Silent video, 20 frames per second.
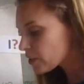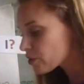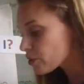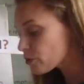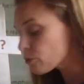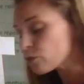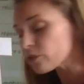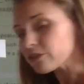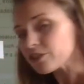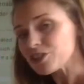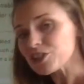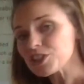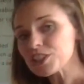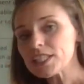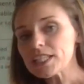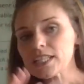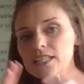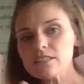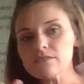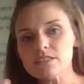So what
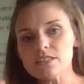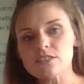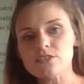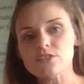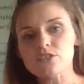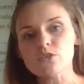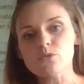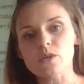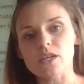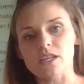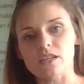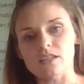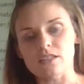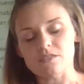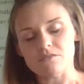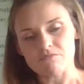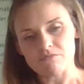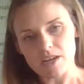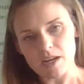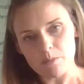Sheila is doing
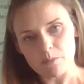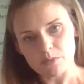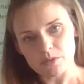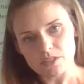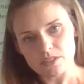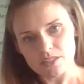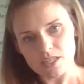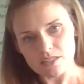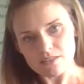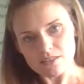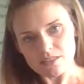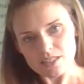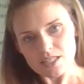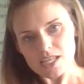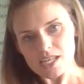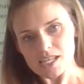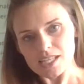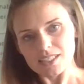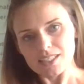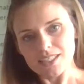is
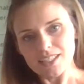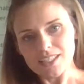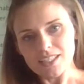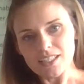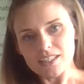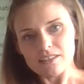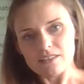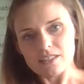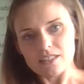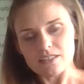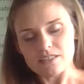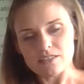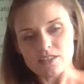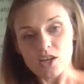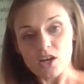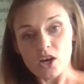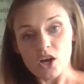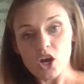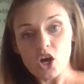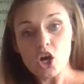representing this
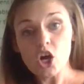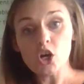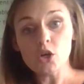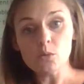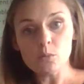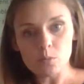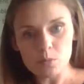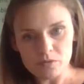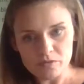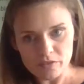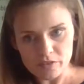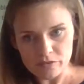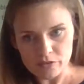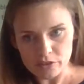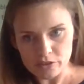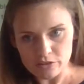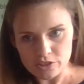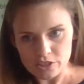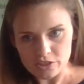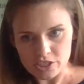hope for
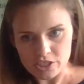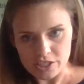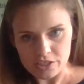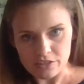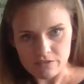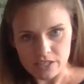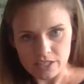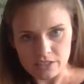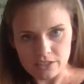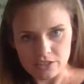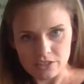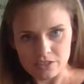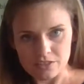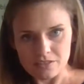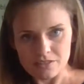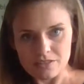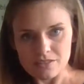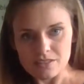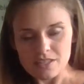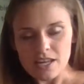future
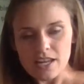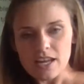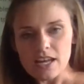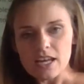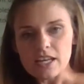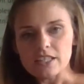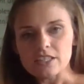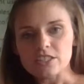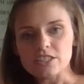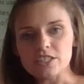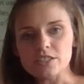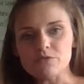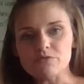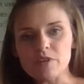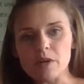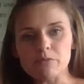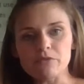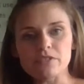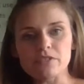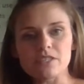generations. She's
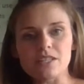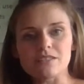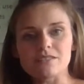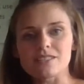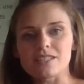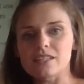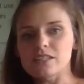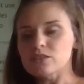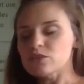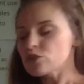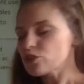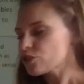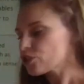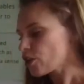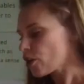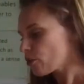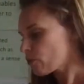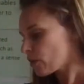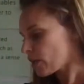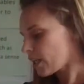representing and
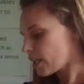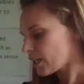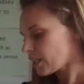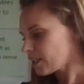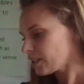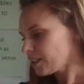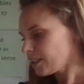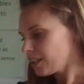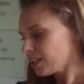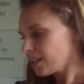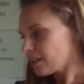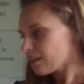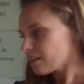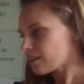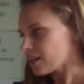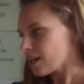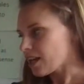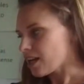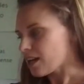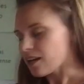showing
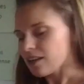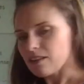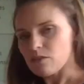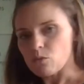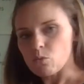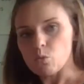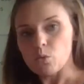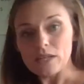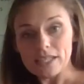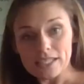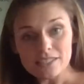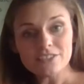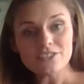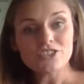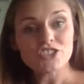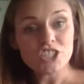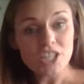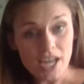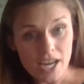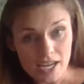that we can
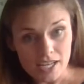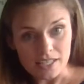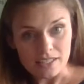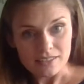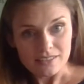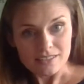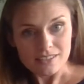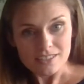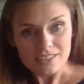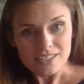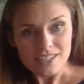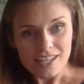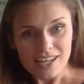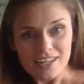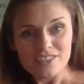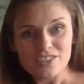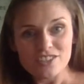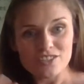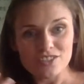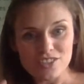change,
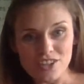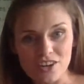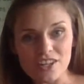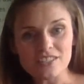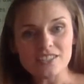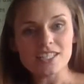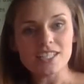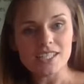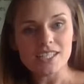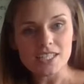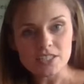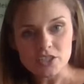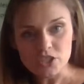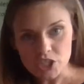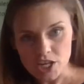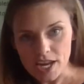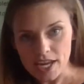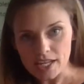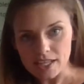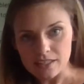society can
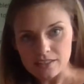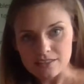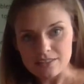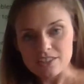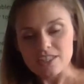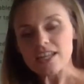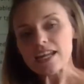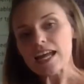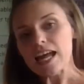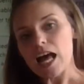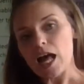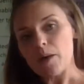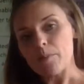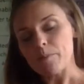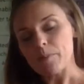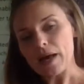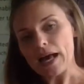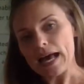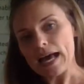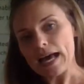change, and
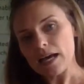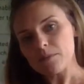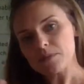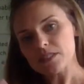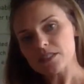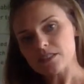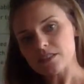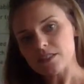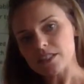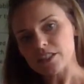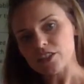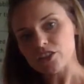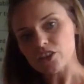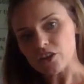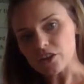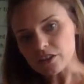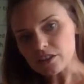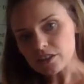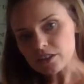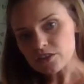perhaps it's the
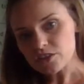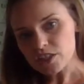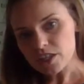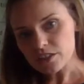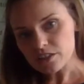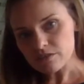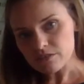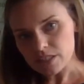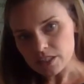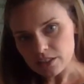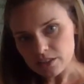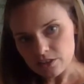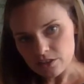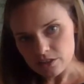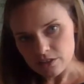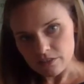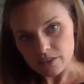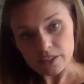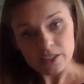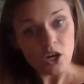younger
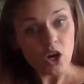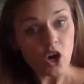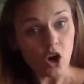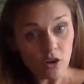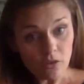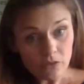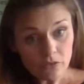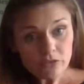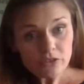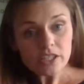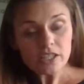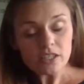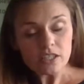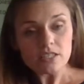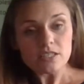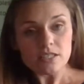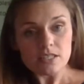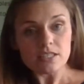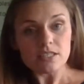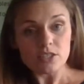generation that are offering
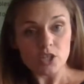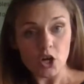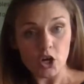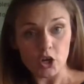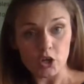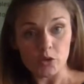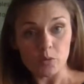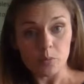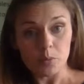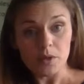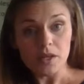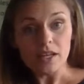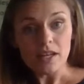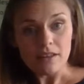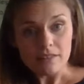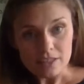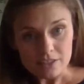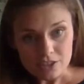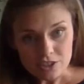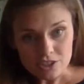us this hope
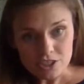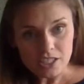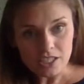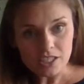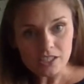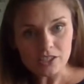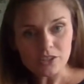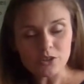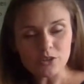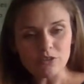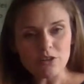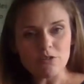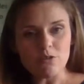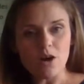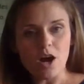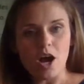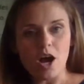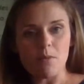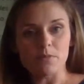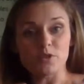that she could
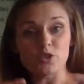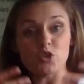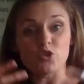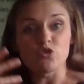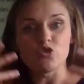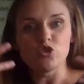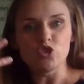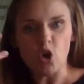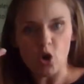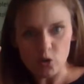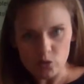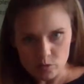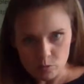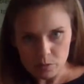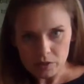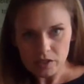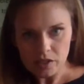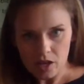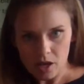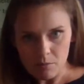grow up to not
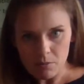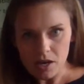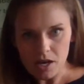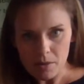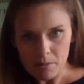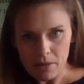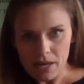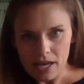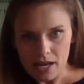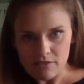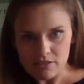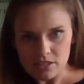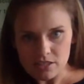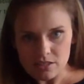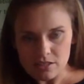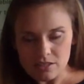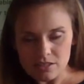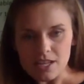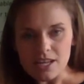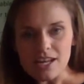become her
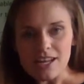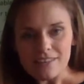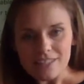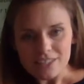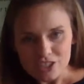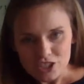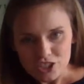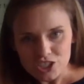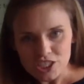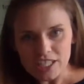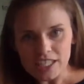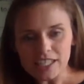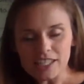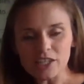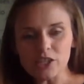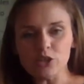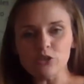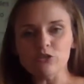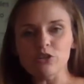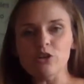parents, that she
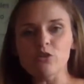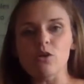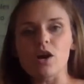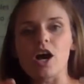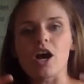can grow